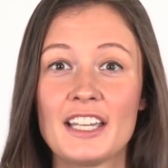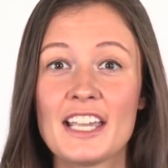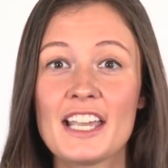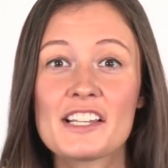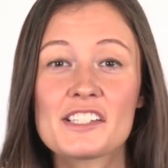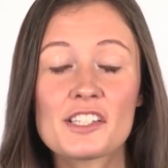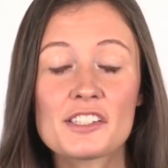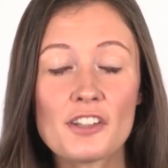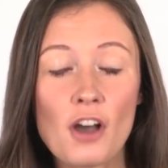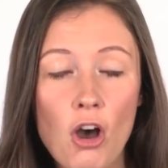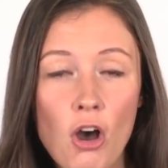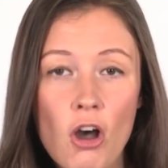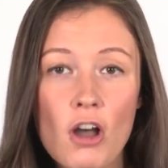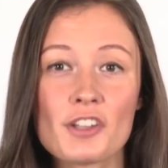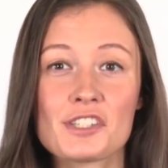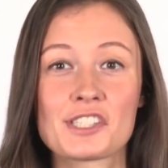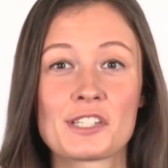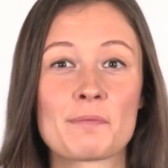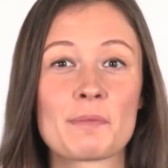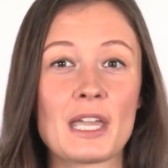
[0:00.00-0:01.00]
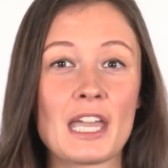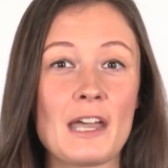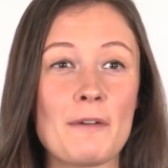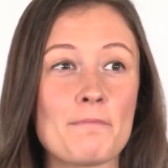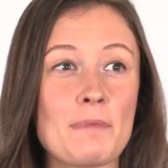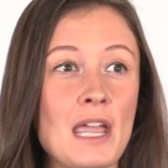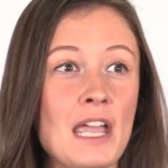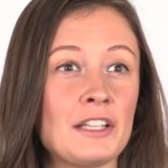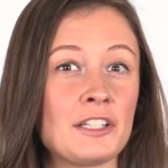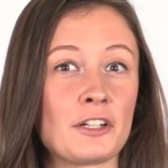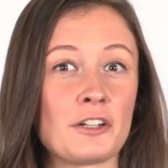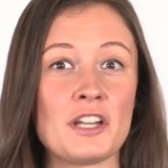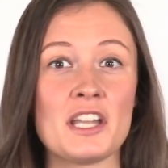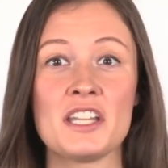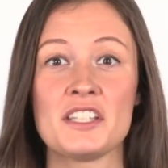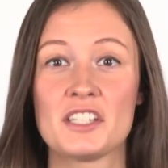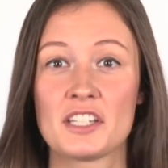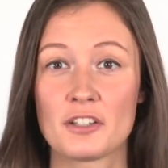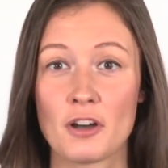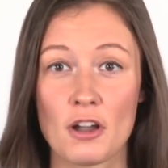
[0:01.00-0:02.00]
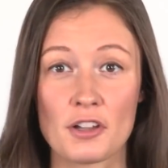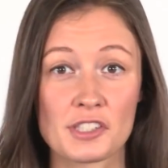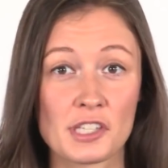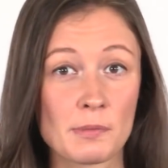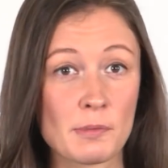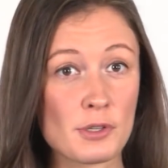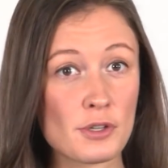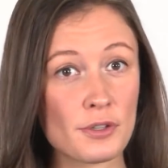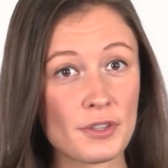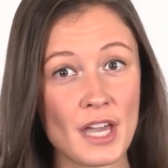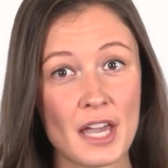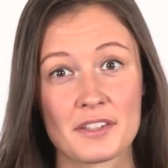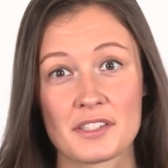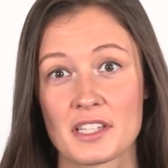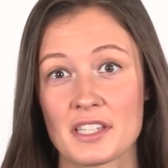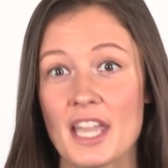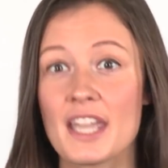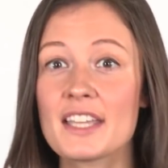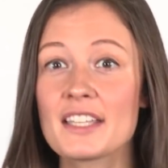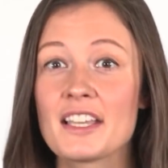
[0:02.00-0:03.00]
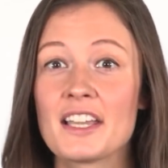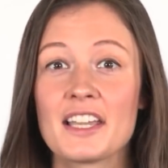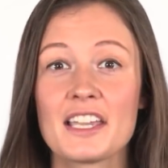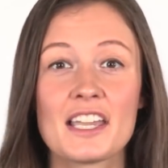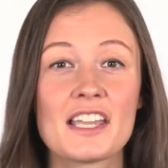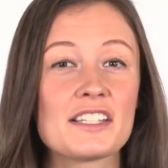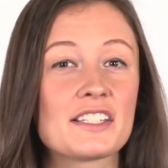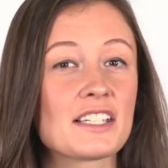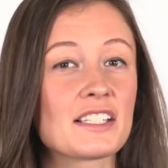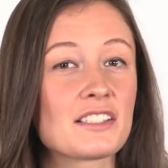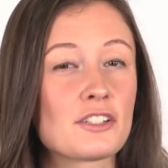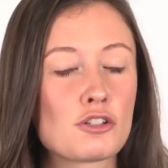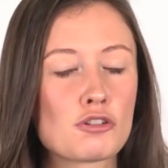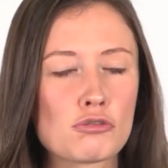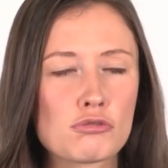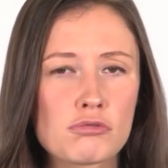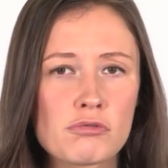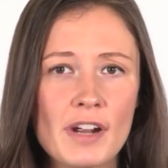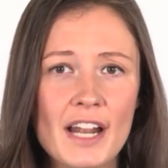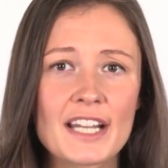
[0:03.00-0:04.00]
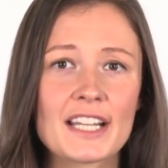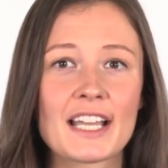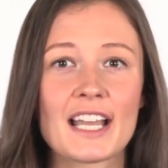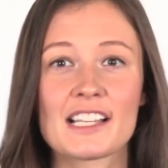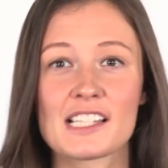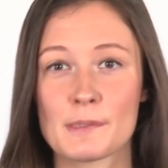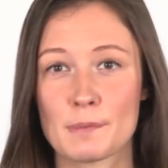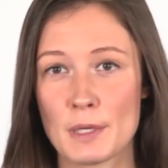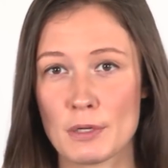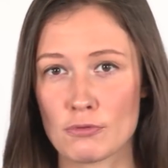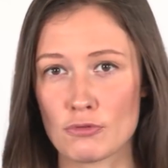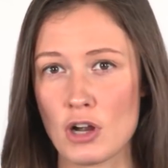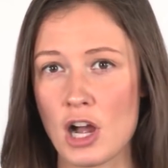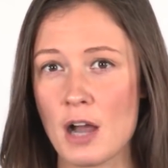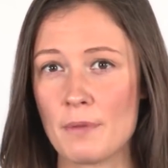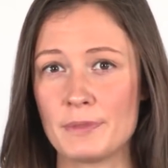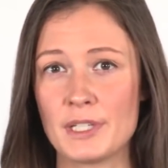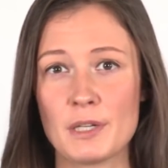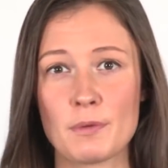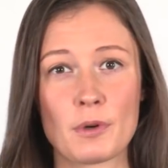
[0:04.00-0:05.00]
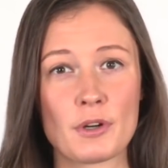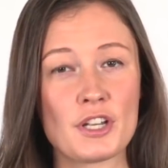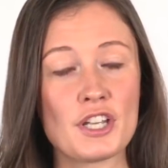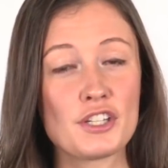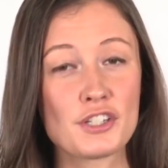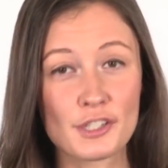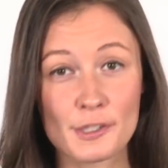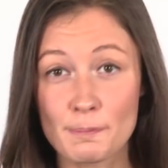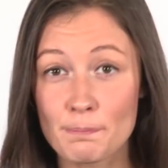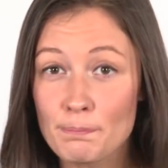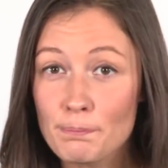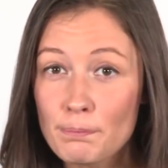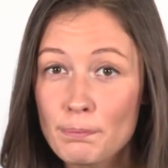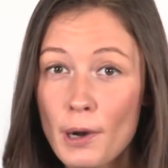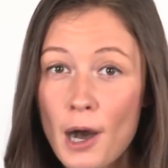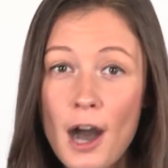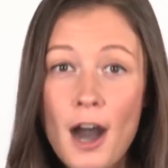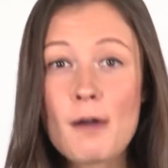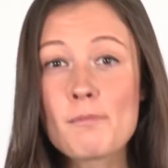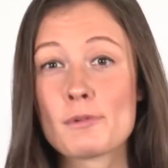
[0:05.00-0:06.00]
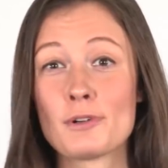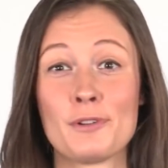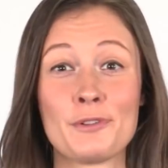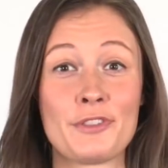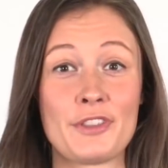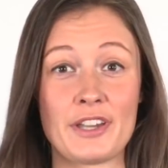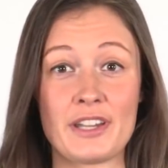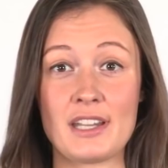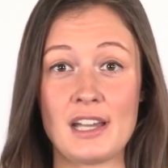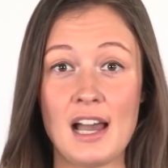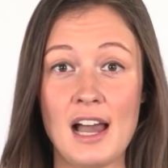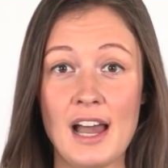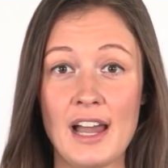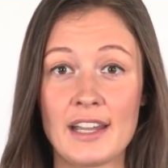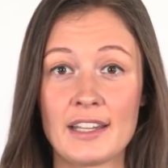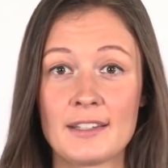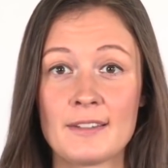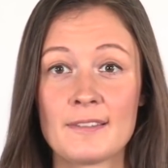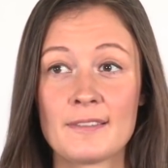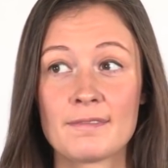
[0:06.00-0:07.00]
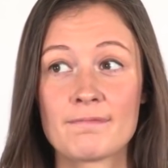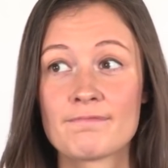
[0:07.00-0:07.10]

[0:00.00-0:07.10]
He's an awesome campaigner. He did awesome in 2008. He did great against Mitt Romney, where he just pummeled the guy.